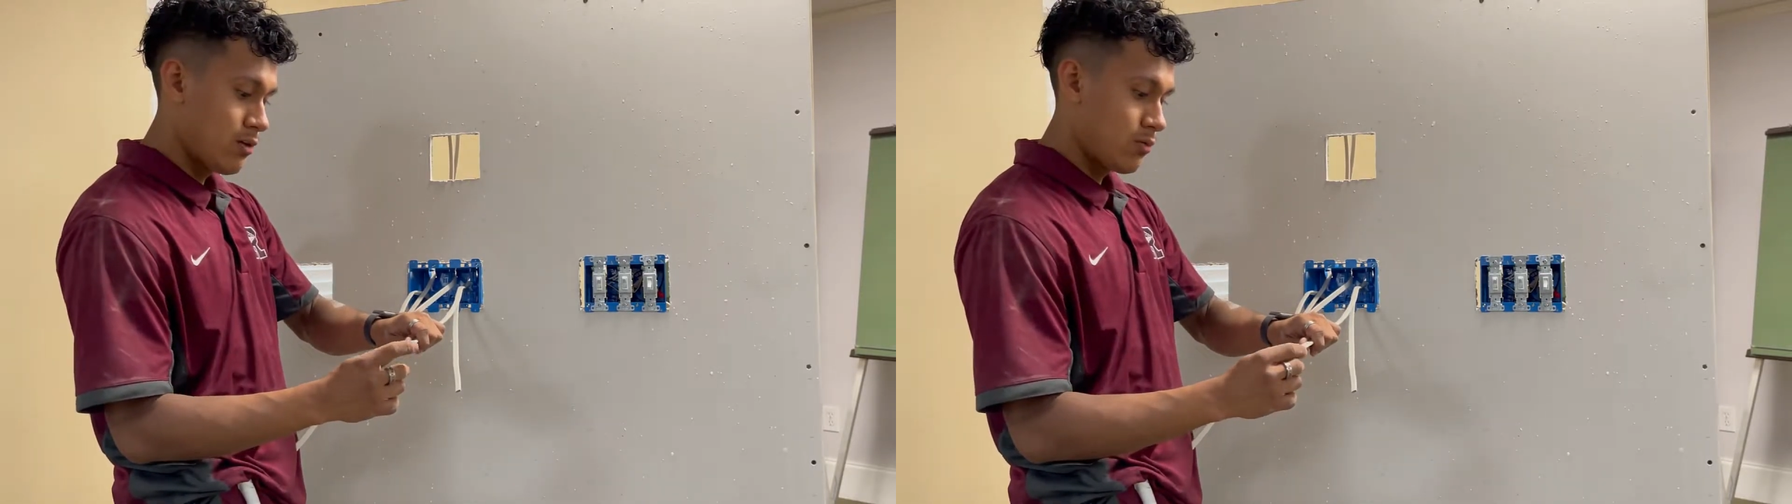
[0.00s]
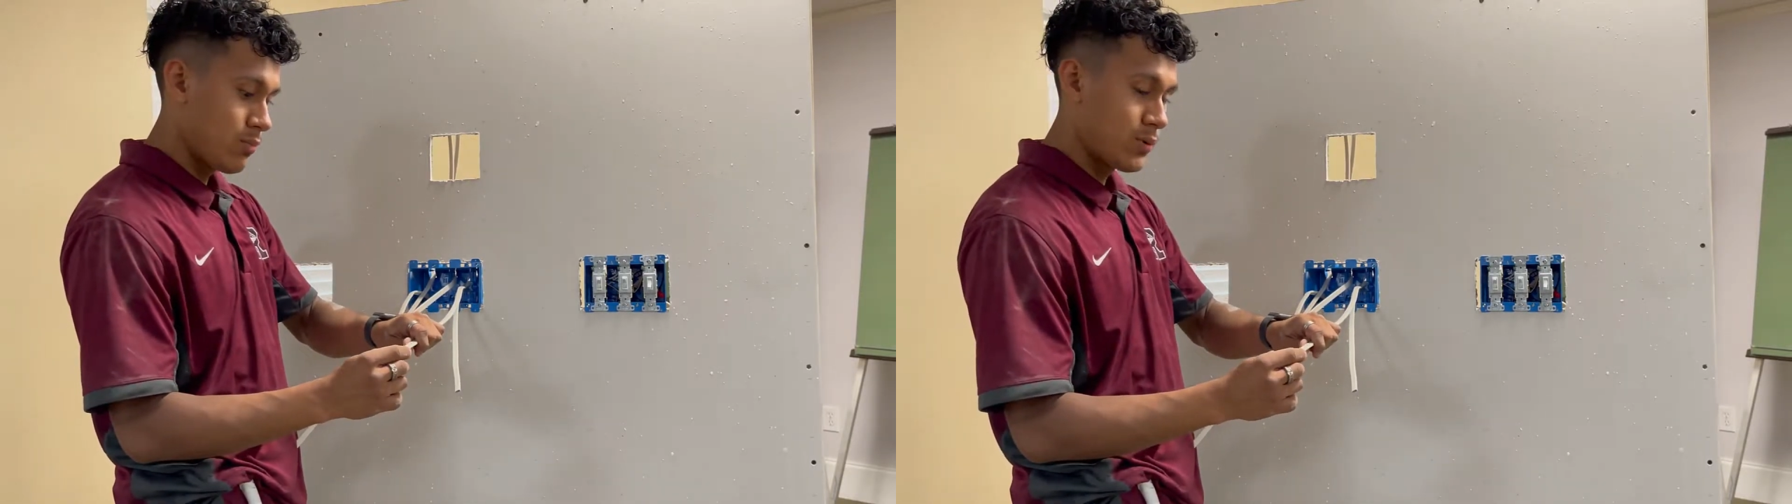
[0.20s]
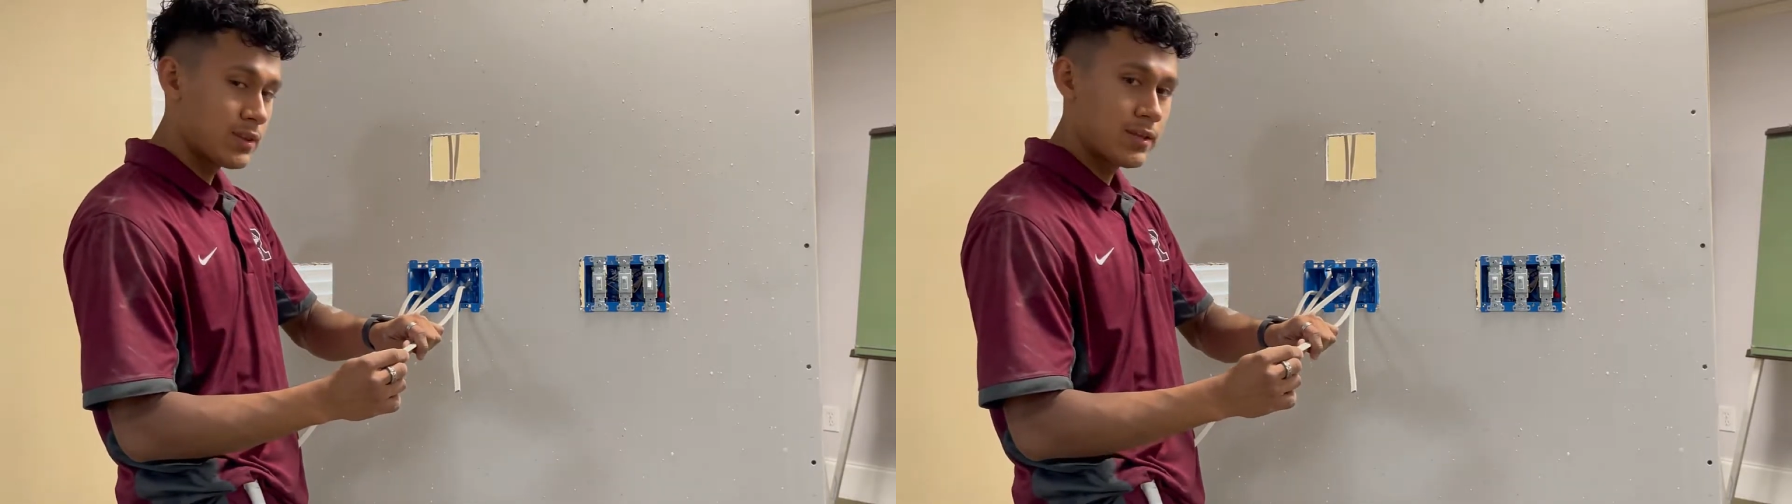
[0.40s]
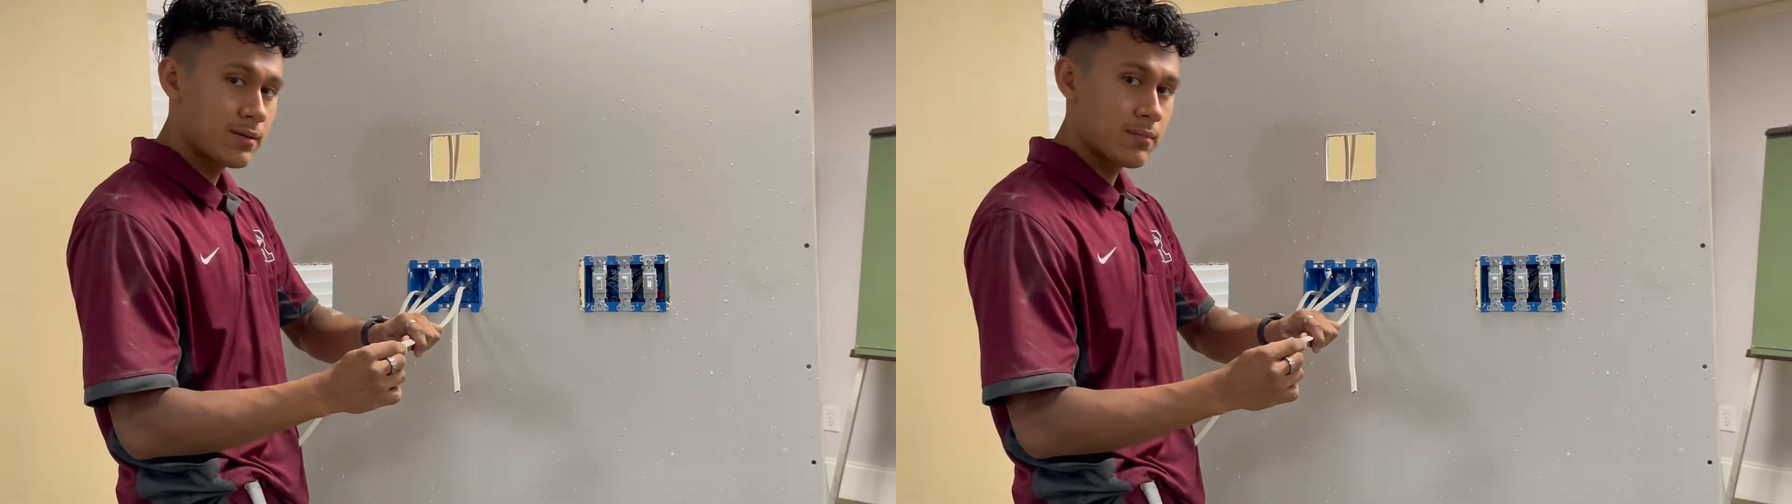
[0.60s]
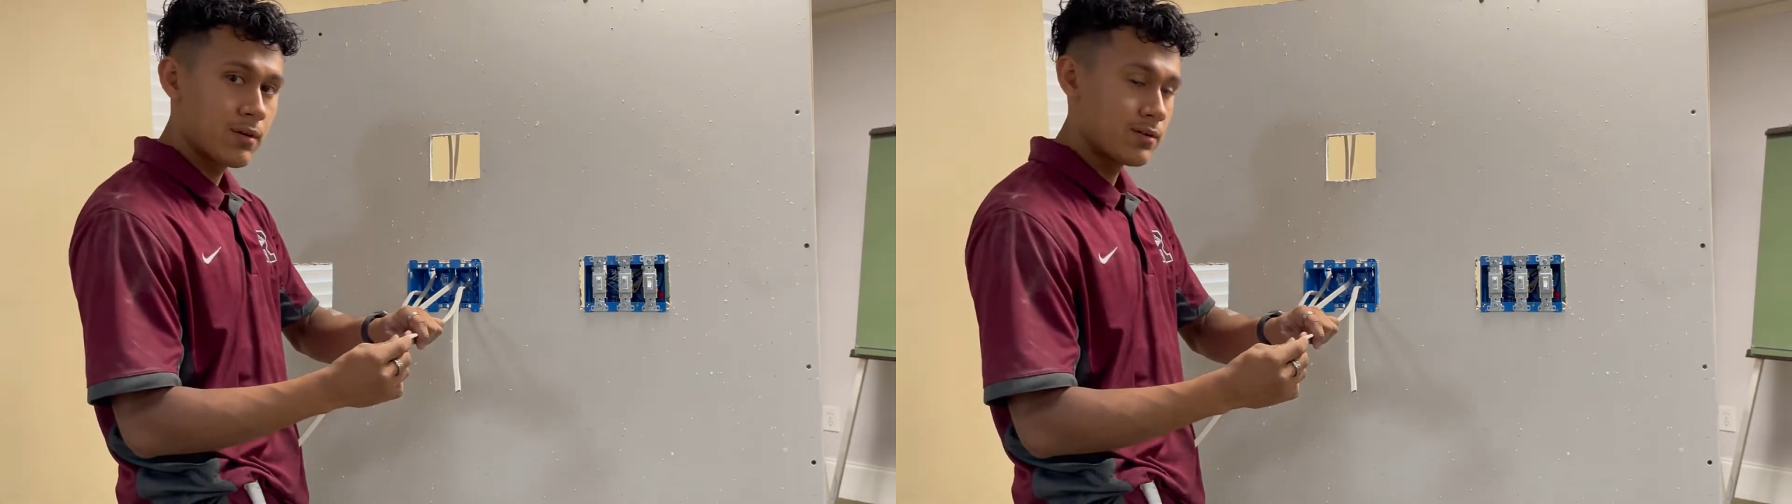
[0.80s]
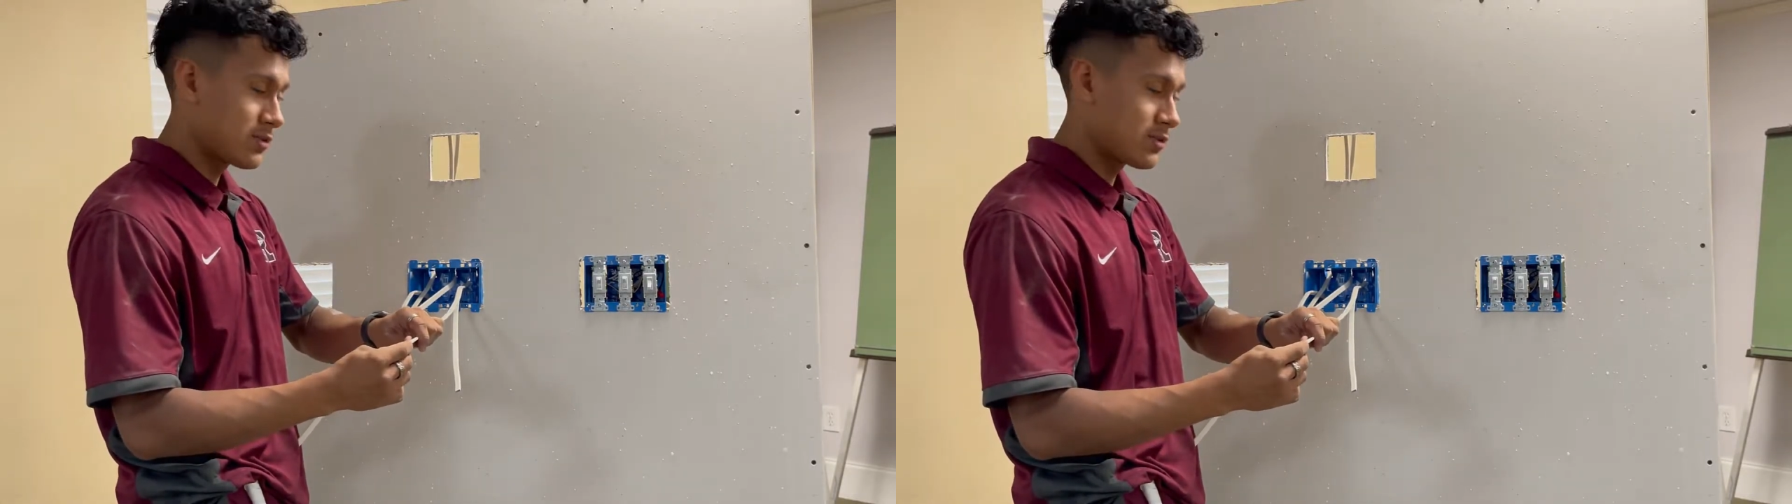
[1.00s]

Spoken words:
we put them on a